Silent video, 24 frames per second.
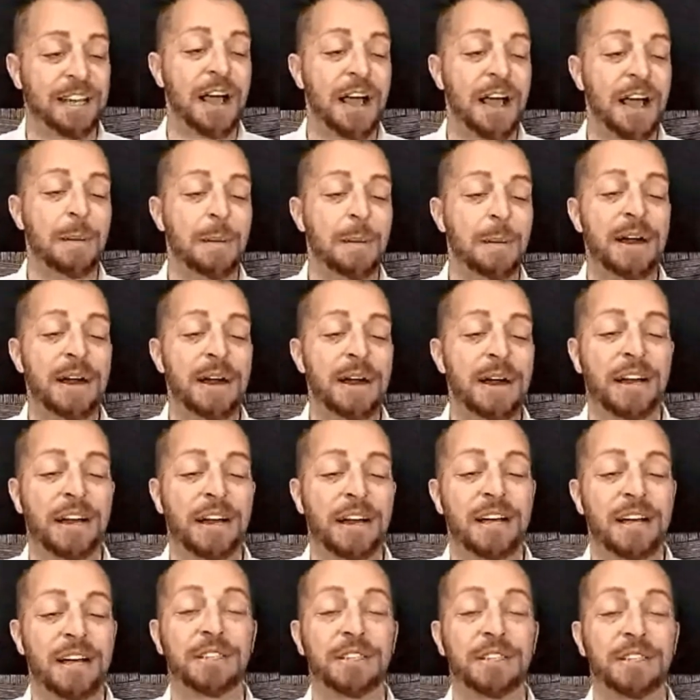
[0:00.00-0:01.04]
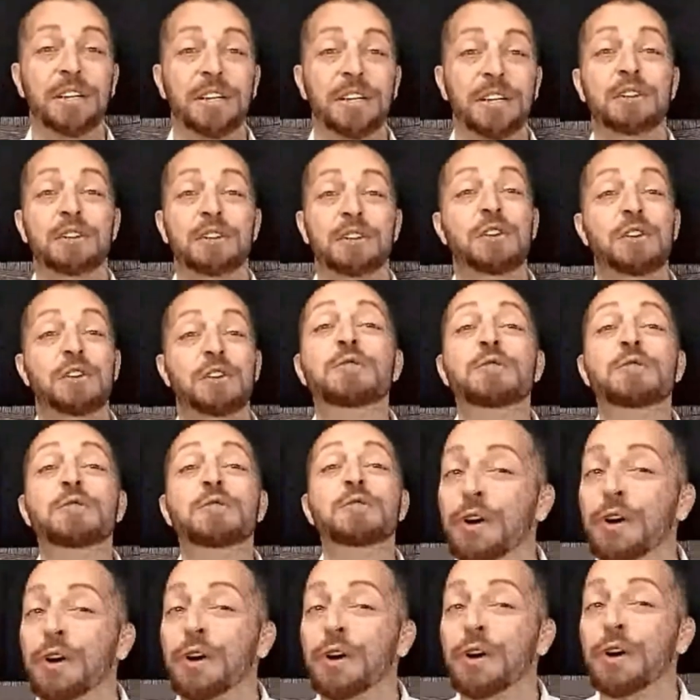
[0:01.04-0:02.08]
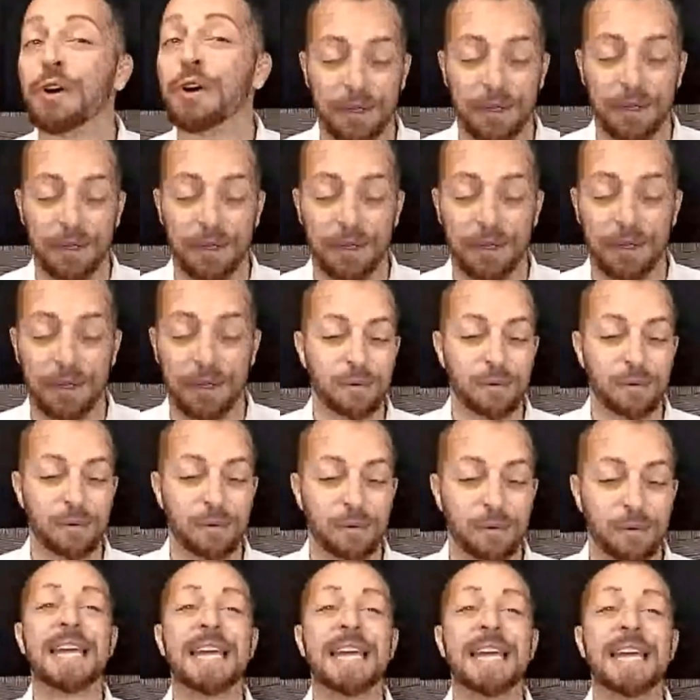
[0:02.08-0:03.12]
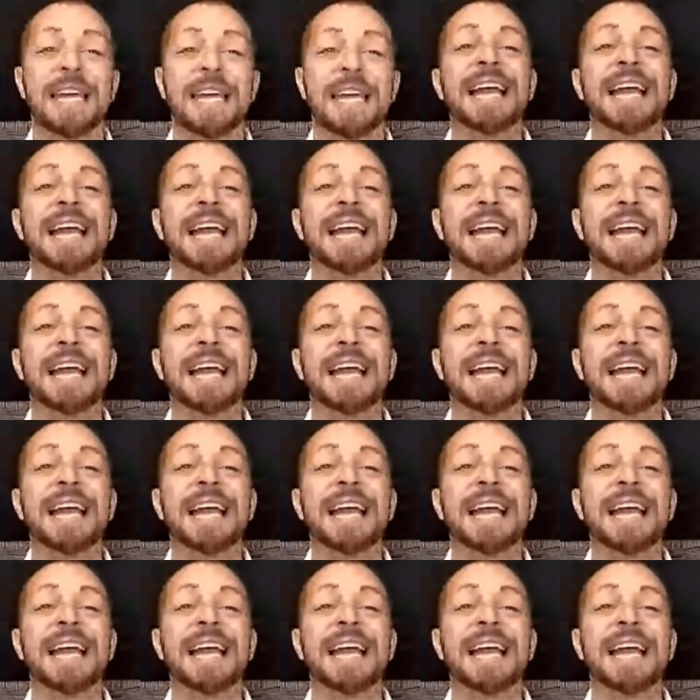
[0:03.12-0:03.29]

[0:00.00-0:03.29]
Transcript: America's new normal will be